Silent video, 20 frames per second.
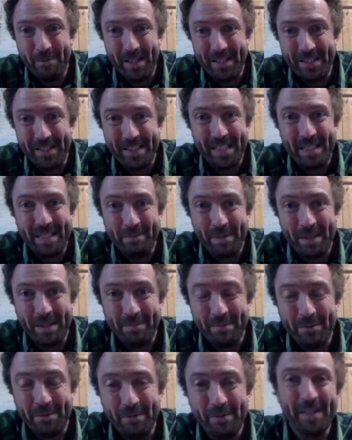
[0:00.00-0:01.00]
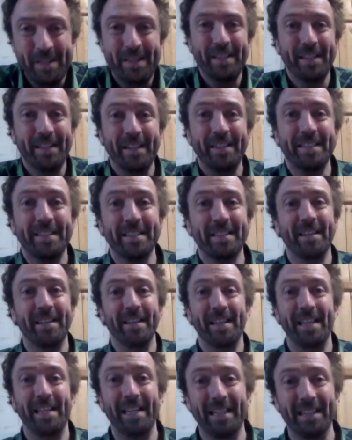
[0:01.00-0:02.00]
you see people with, just
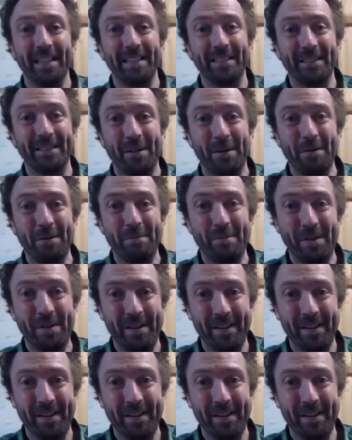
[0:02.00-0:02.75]
like the England top,